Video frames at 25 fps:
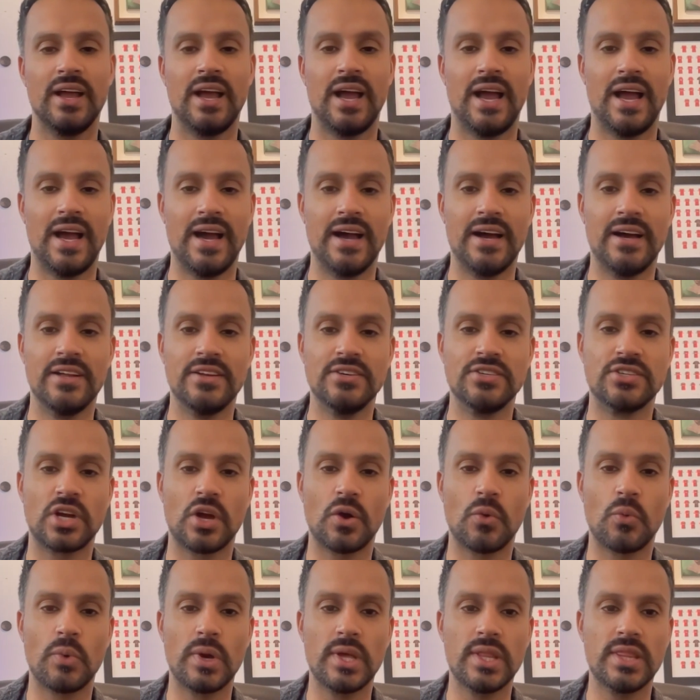And
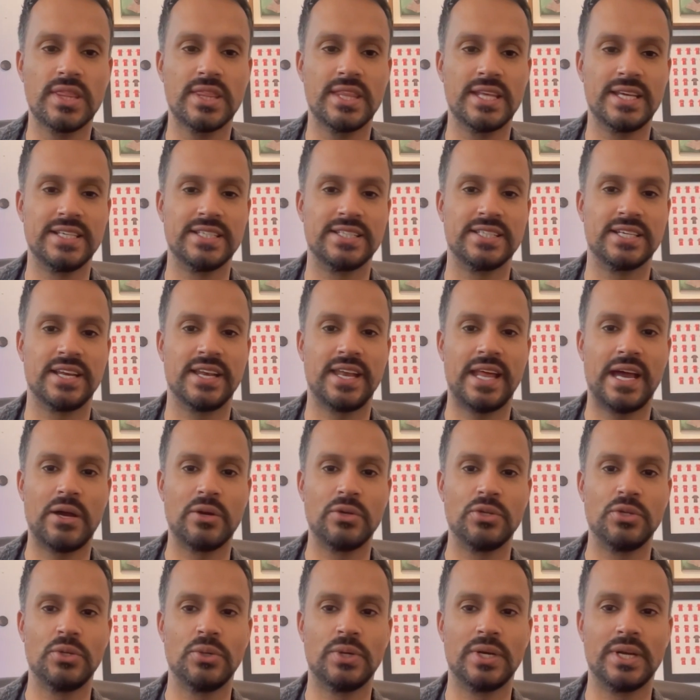with this, now
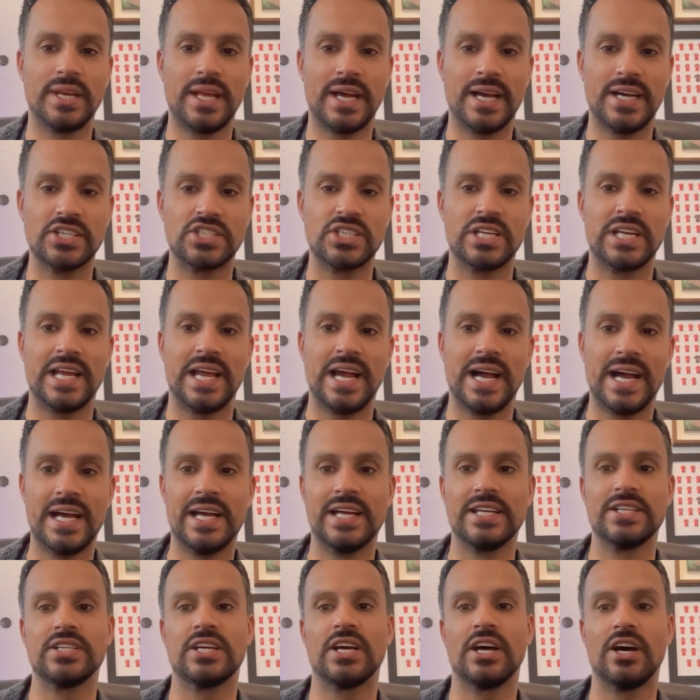you can actually
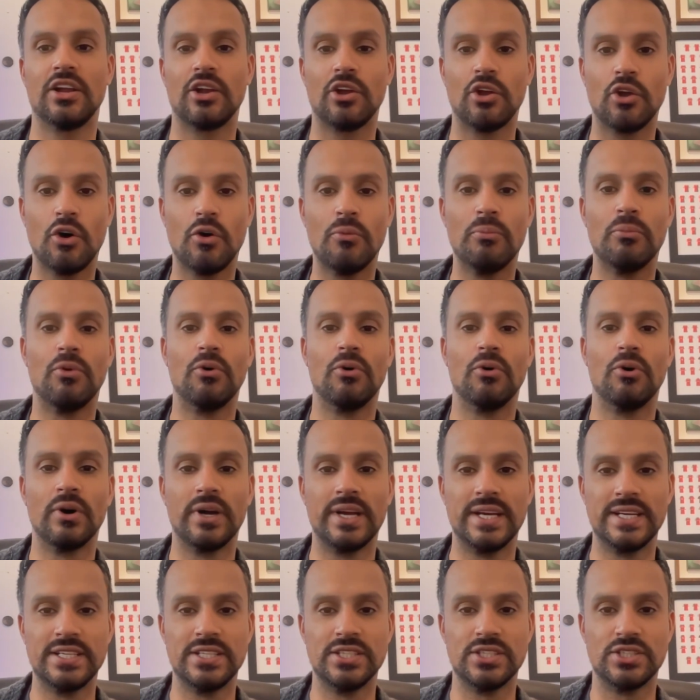add a lot more
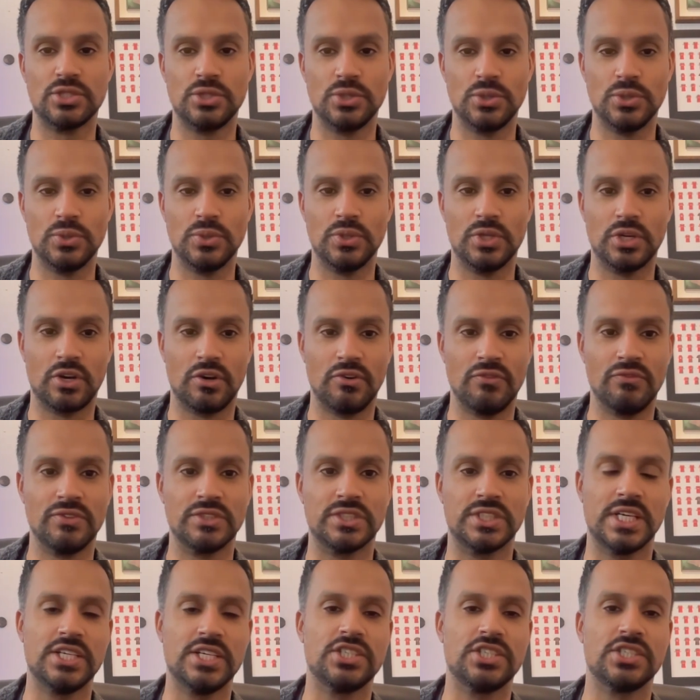into the
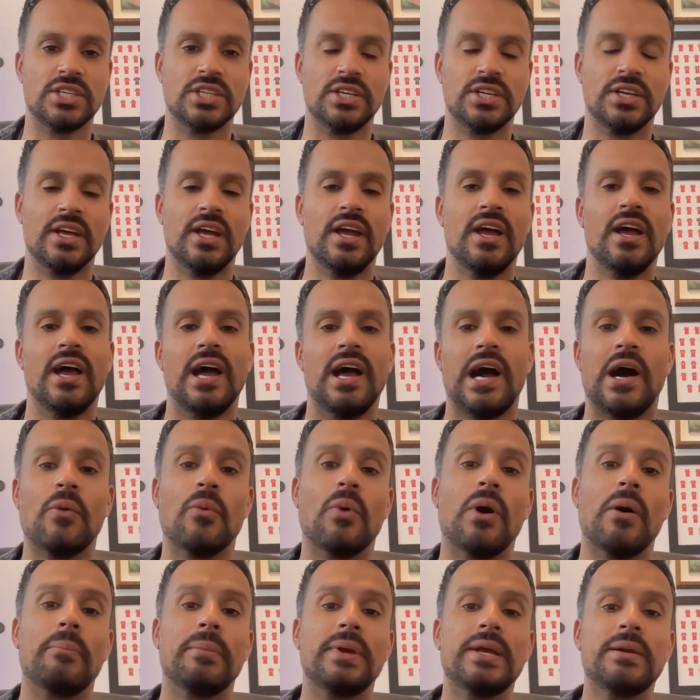conversation. And
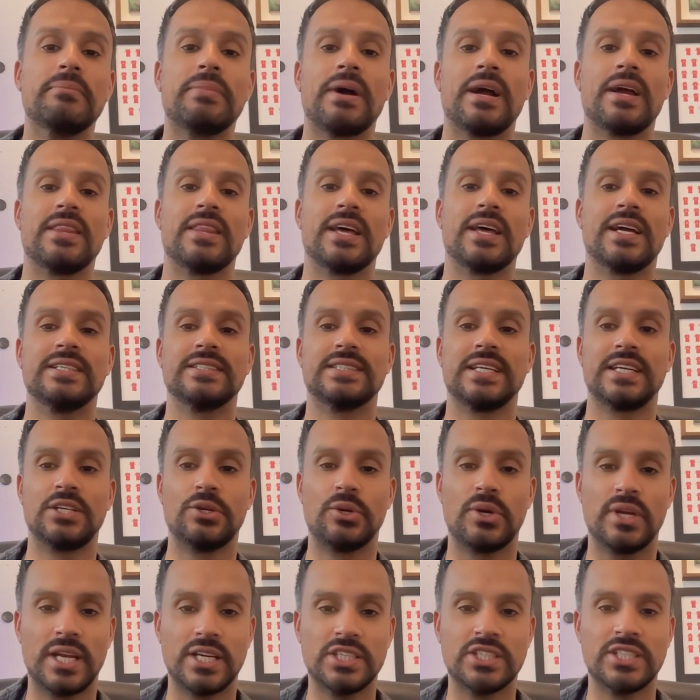what I mean by that is that you
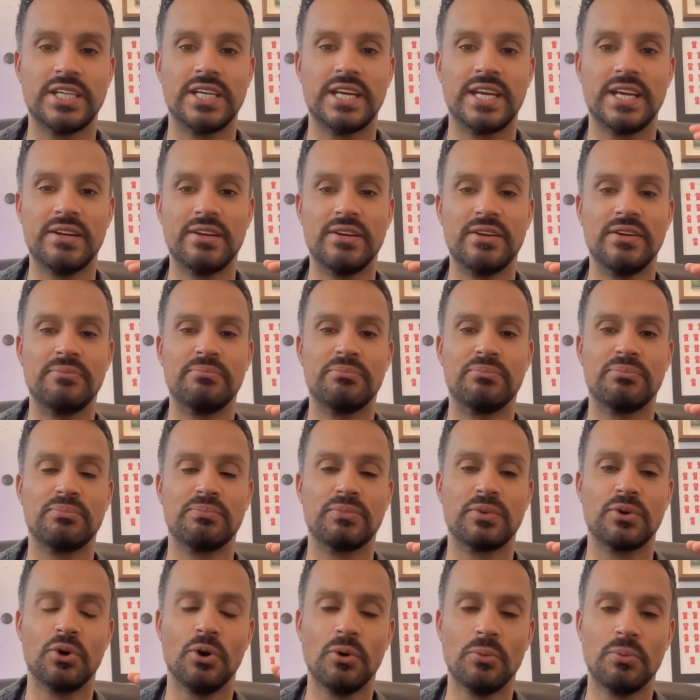can actually
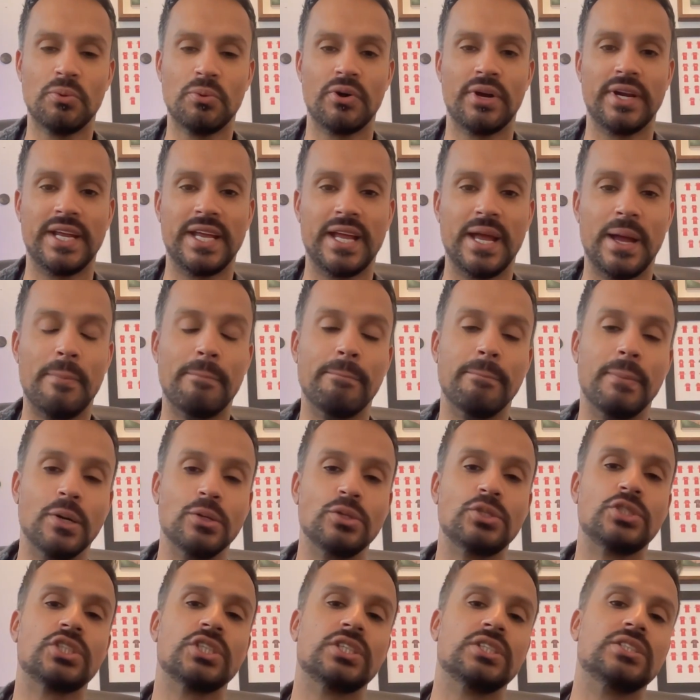incorporate
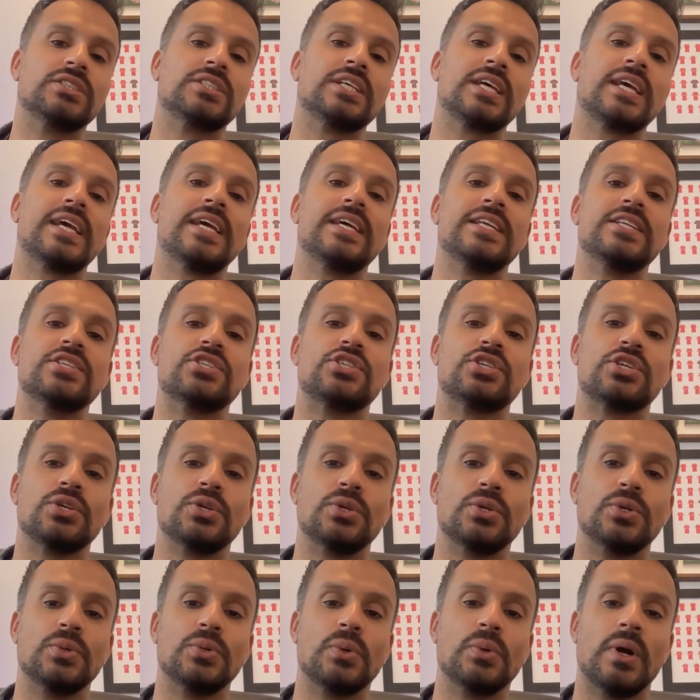emotions
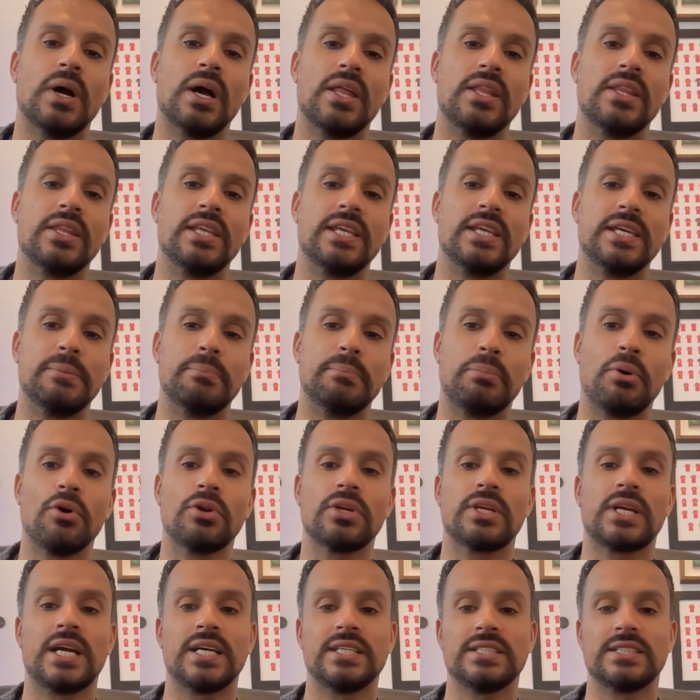into the
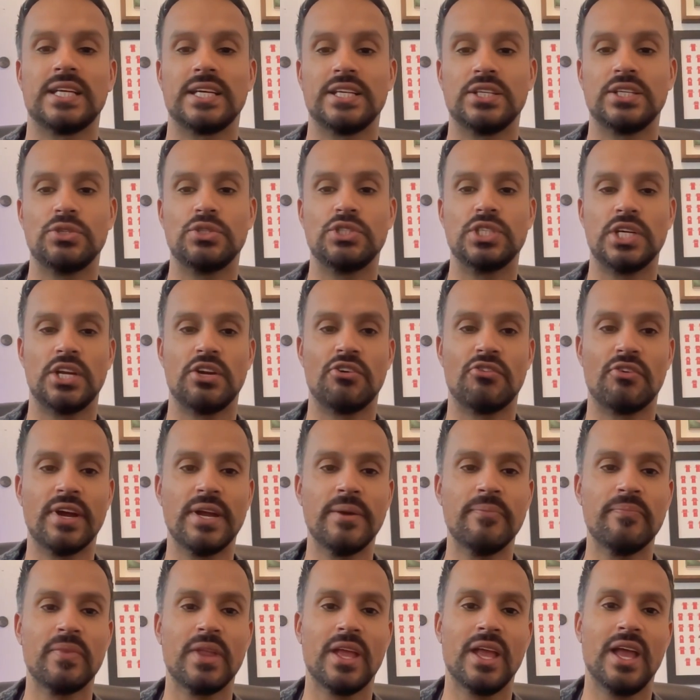podcast that you
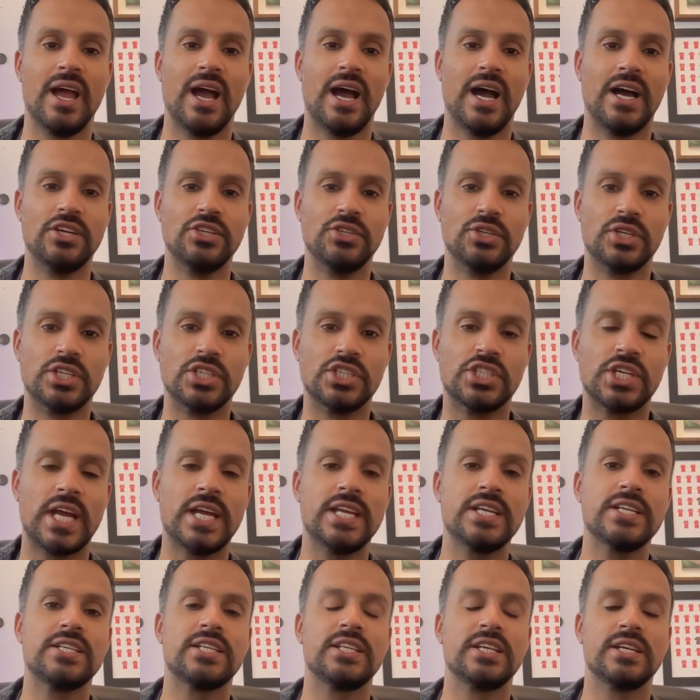generate, and you can
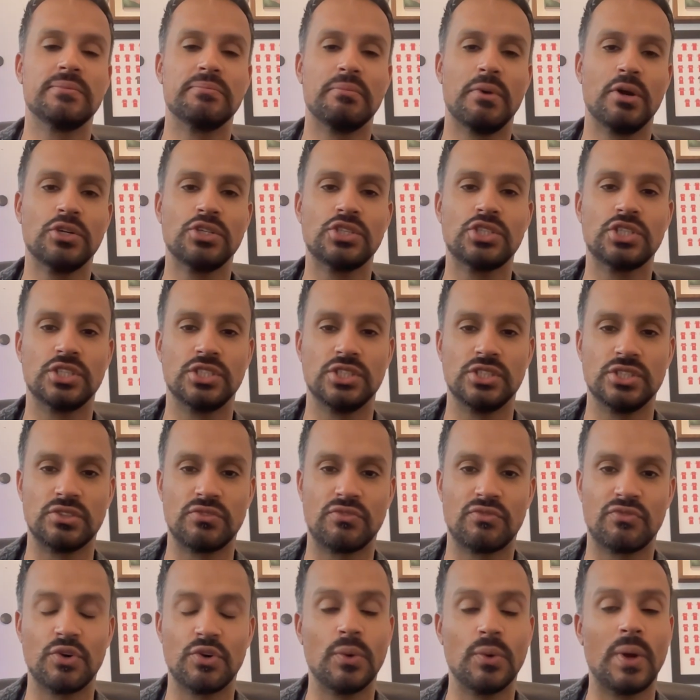change the emotions
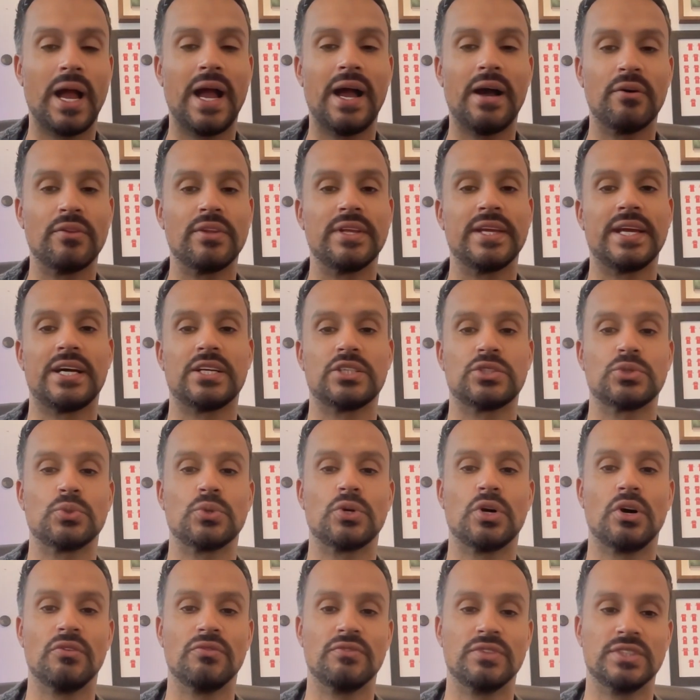throughout the actual
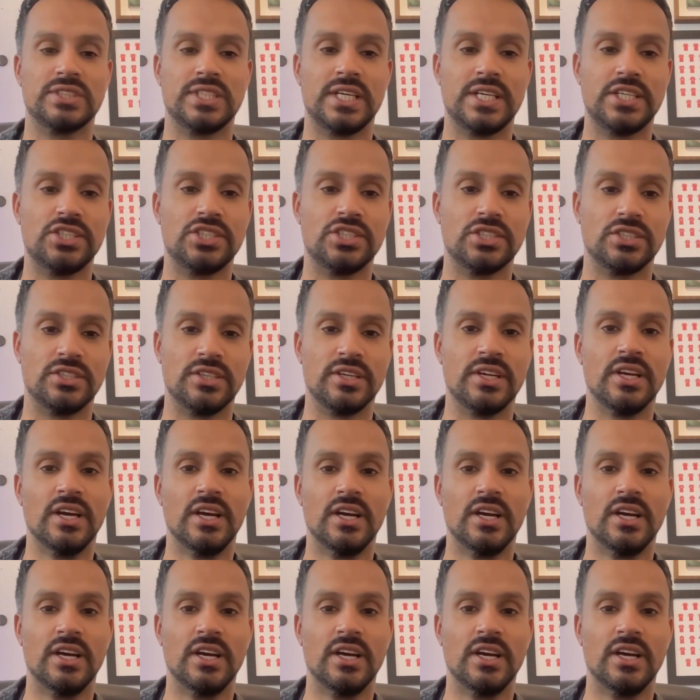conversation.